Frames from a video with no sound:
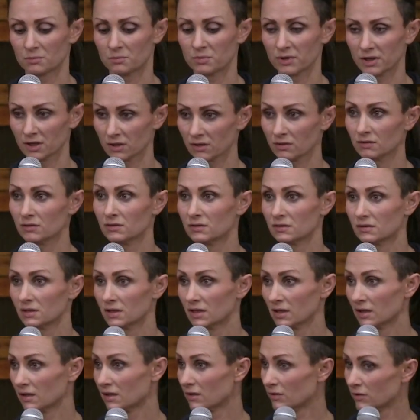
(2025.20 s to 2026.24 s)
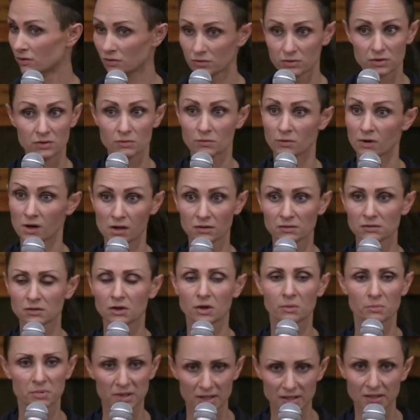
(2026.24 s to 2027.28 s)
Bring who you are
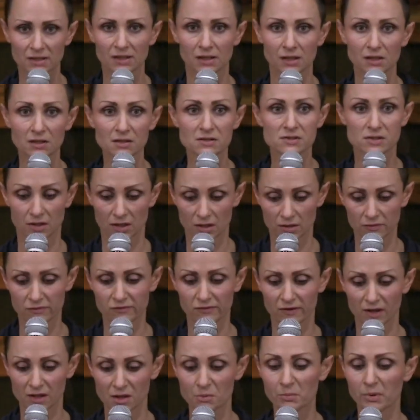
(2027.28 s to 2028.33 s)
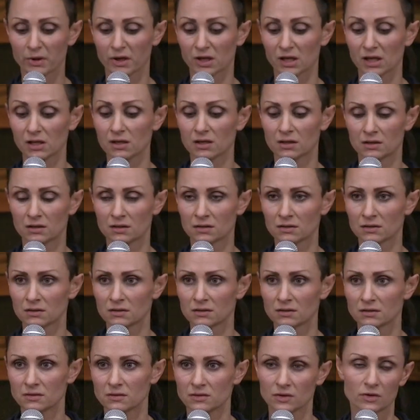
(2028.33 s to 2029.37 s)
completely to edify the body.
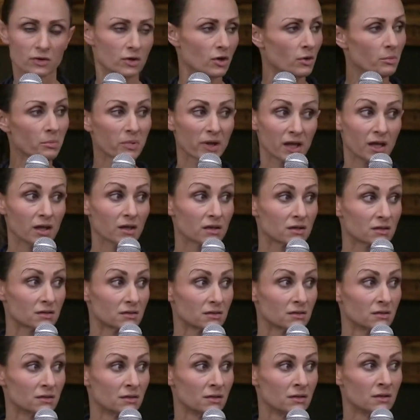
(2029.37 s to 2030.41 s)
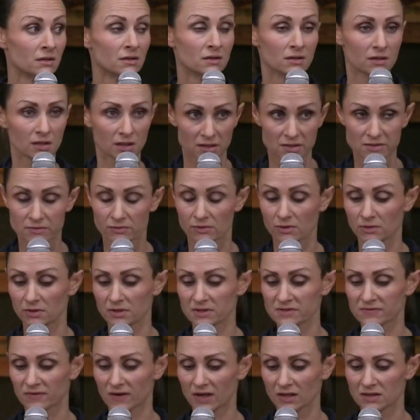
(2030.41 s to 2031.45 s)
Don't compare. Each role
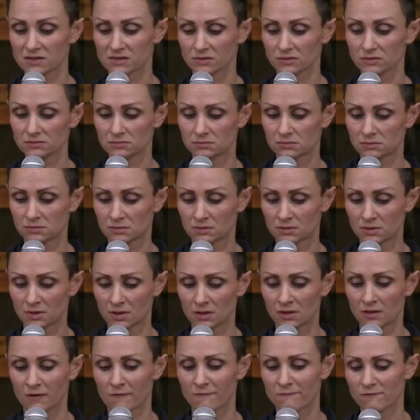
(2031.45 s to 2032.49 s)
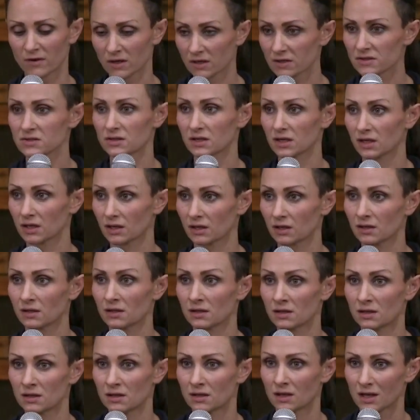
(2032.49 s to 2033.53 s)
is vital. Functioning
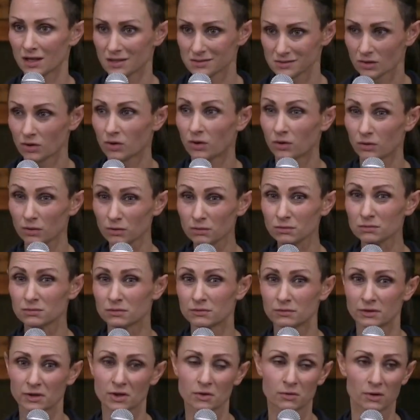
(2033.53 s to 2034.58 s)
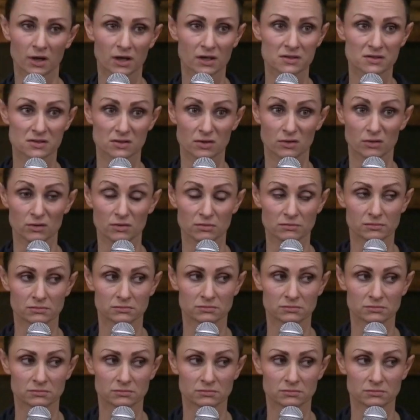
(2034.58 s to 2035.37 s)
as a whole requires you.